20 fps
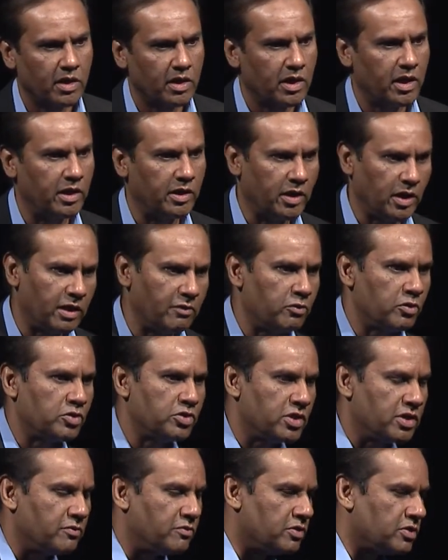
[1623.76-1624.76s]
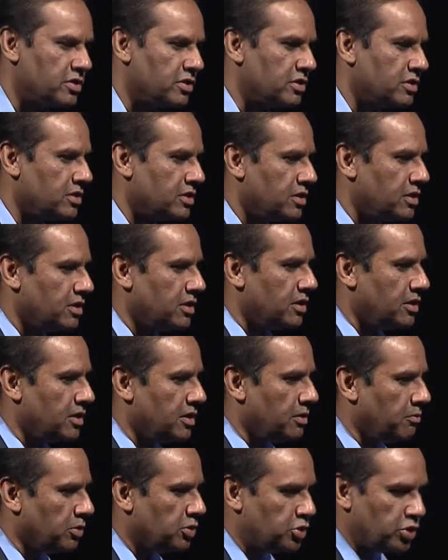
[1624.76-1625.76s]
and deliver services.
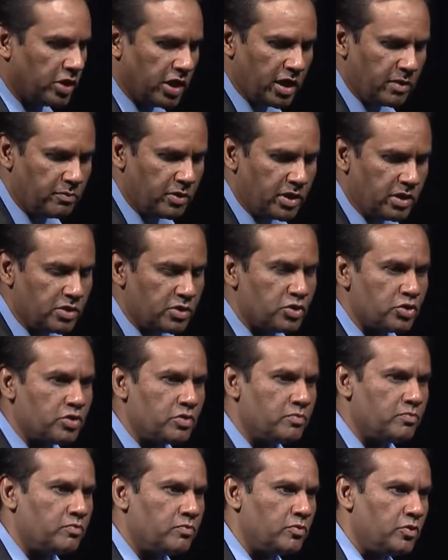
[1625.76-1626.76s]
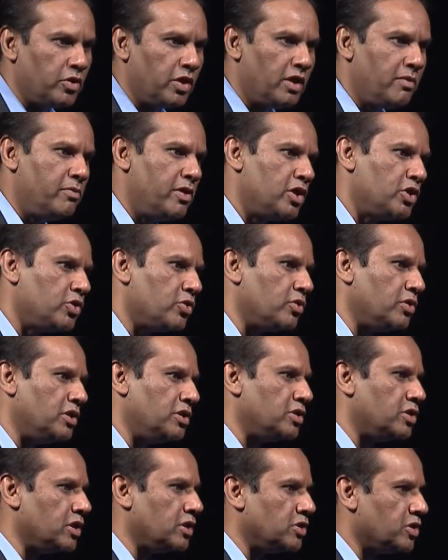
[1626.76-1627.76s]
But you gotta make sure
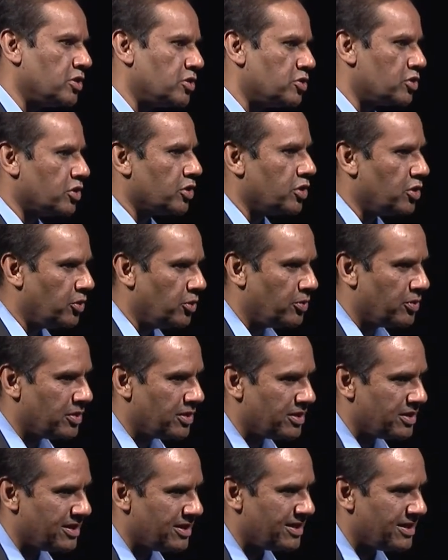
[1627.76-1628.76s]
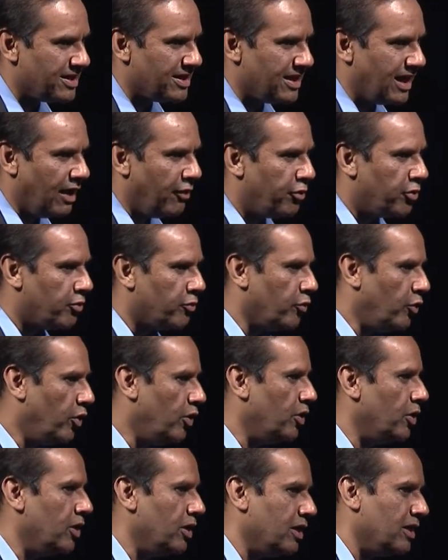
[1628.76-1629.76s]
these things are secure. Our
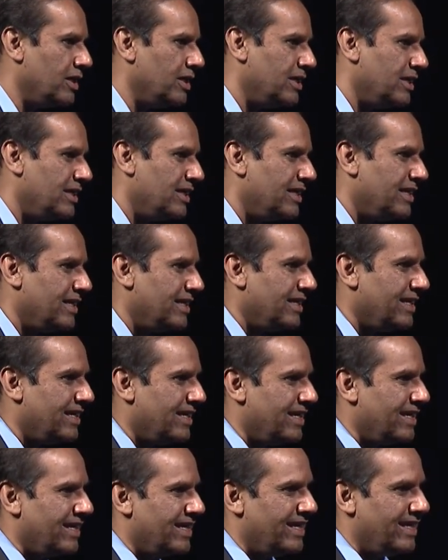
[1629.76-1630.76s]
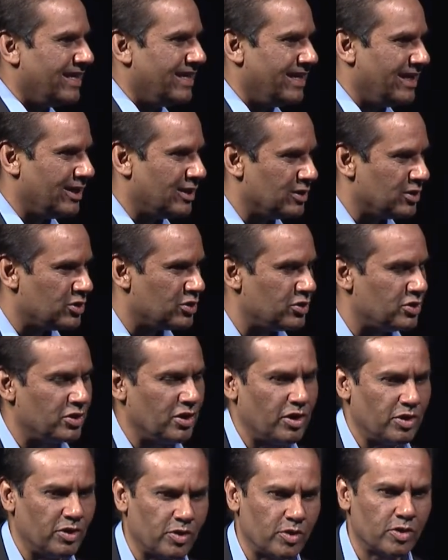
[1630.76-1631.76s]
world is
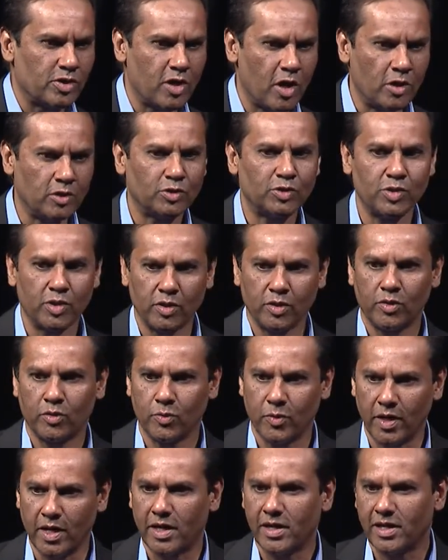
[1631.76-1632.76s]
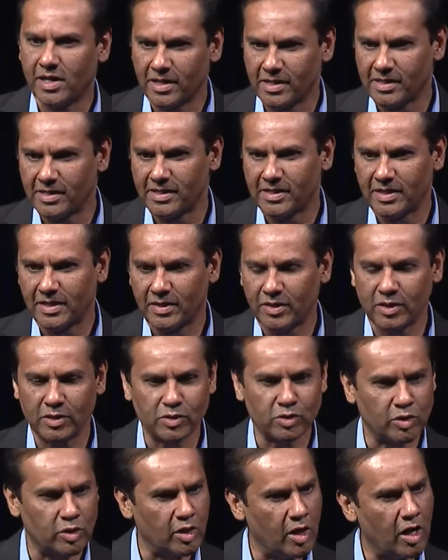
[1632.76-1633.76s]
under constant threat.
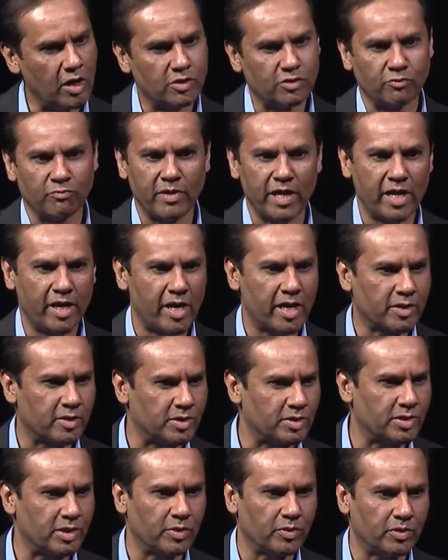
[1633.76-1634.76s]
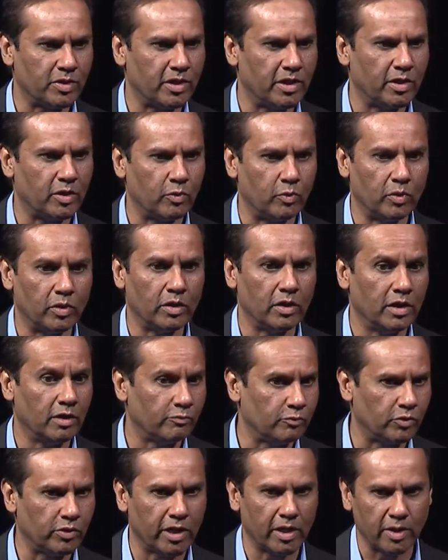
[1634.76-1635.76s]
There's lots of bad actors out there who would love
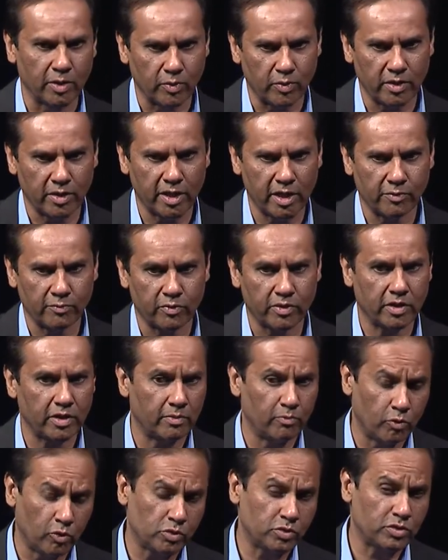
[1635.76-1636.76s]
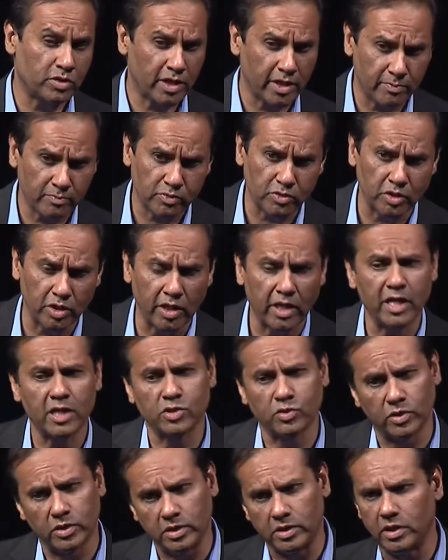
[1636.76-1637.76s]
to get into the network, and most times they are
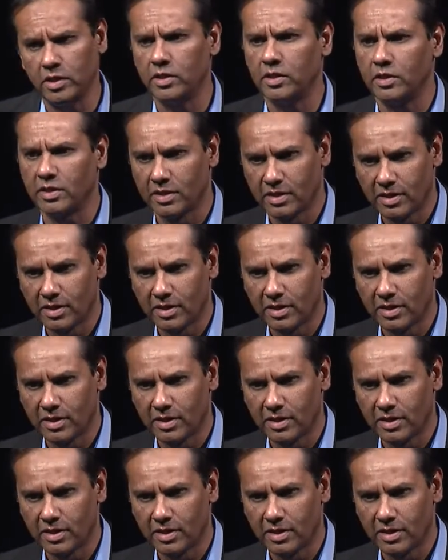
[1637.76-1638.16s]
actually there.